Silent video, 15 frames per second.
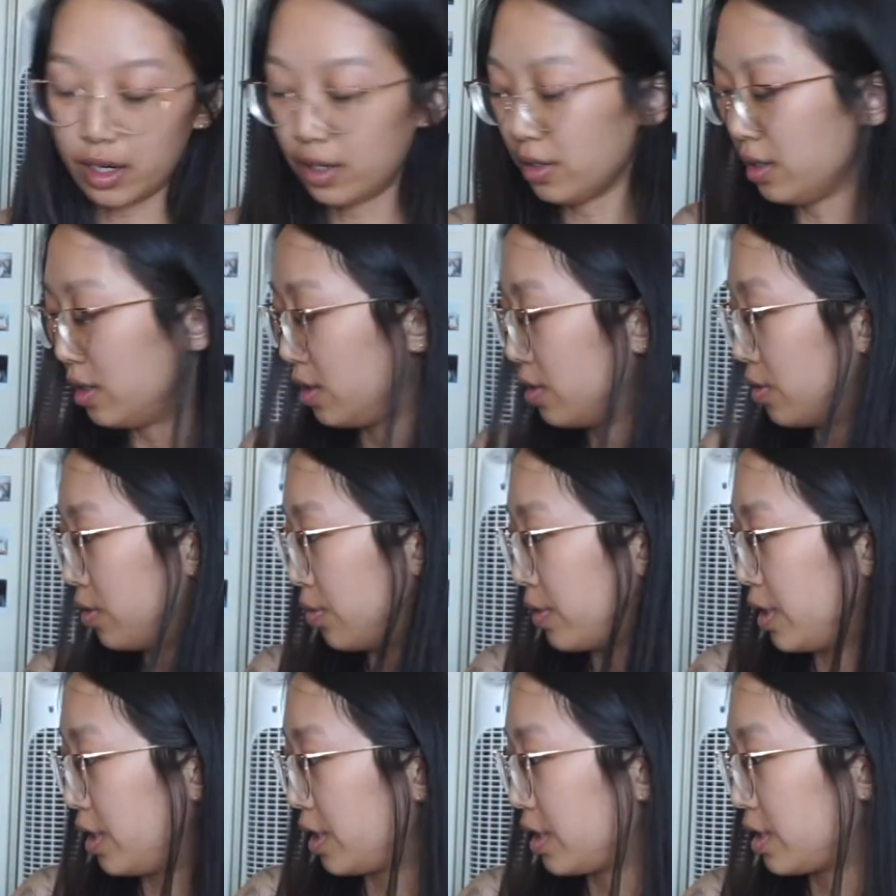don't know
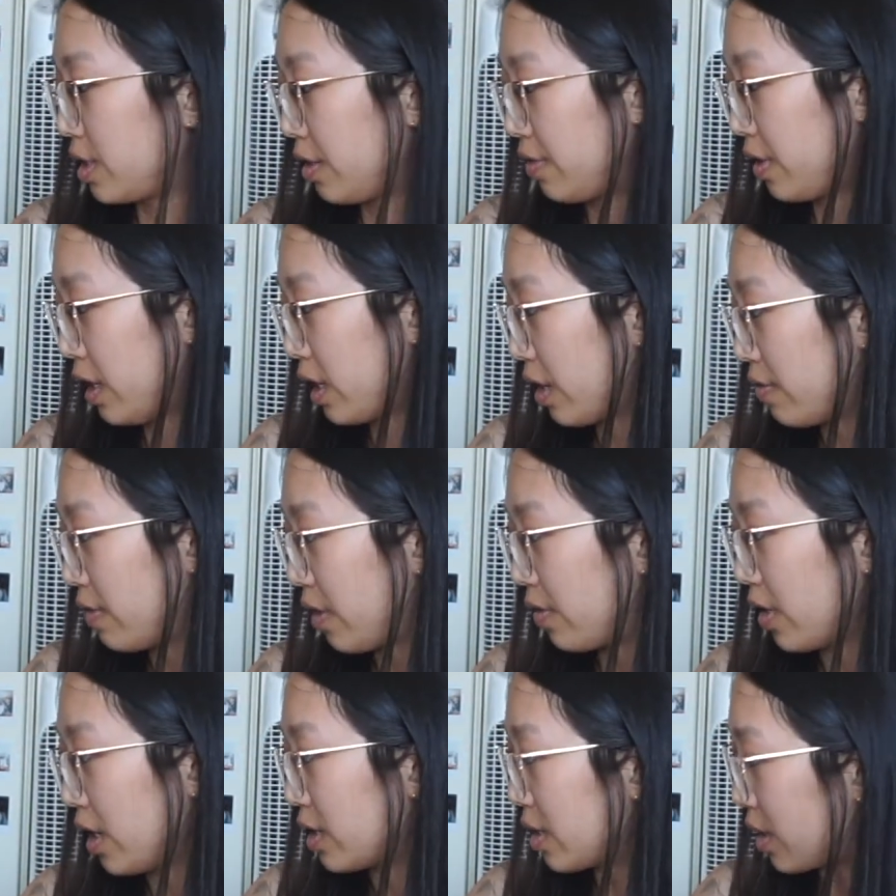really, because I feel like I've never
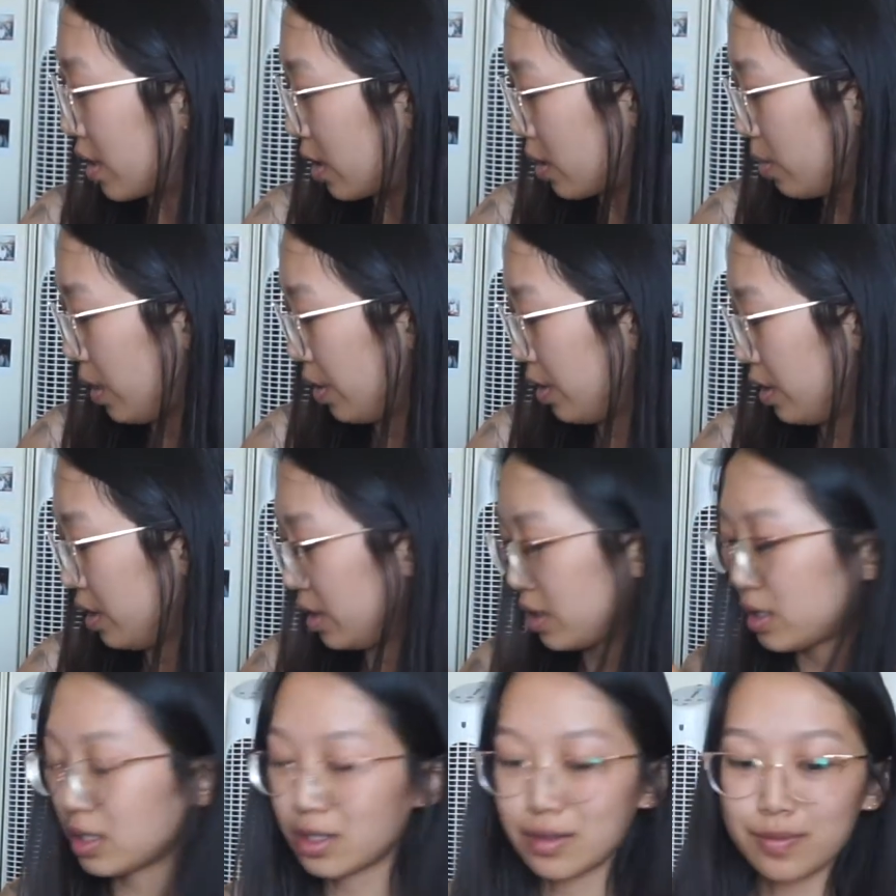had to think about
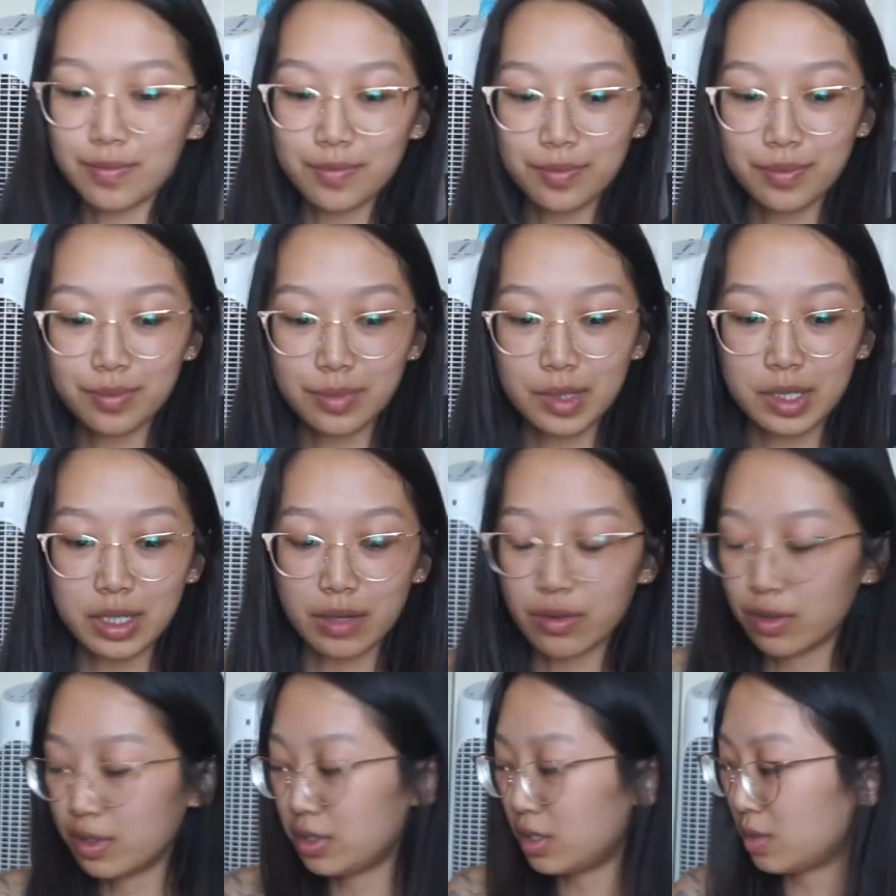this. Because I've
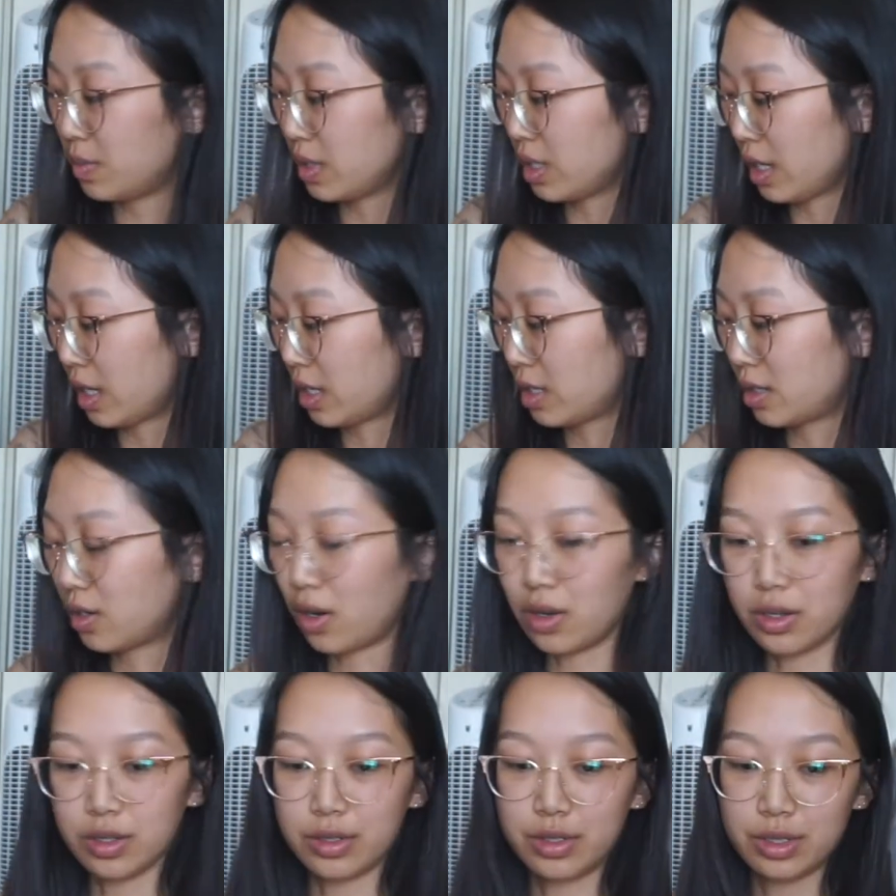always just been like
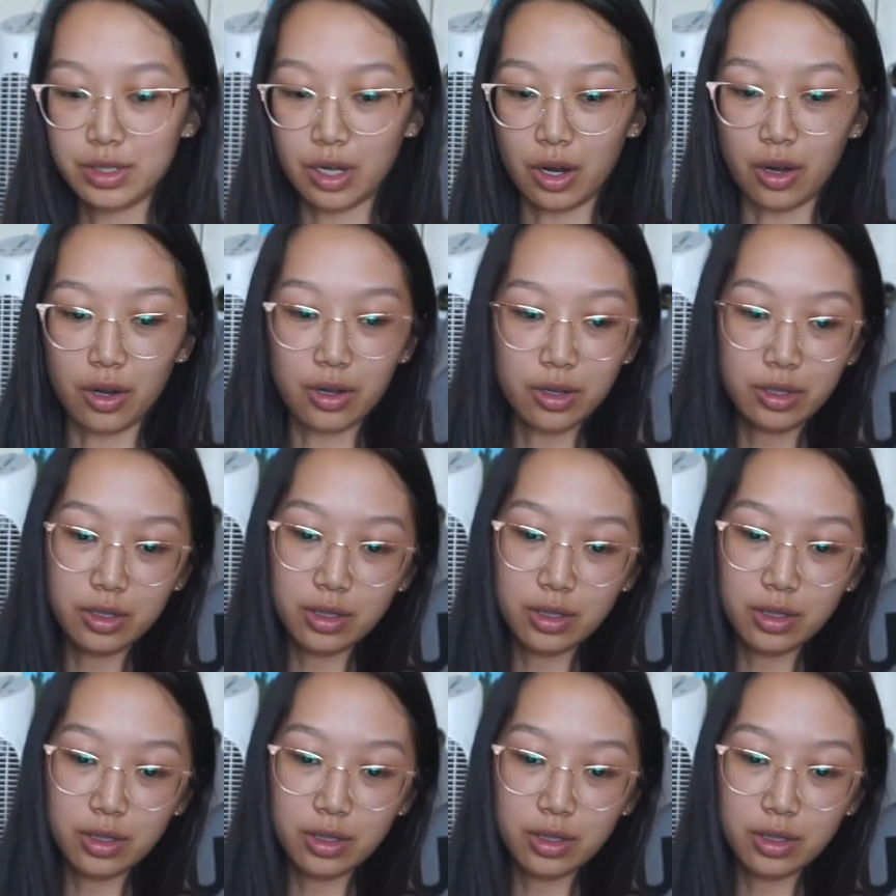called tall.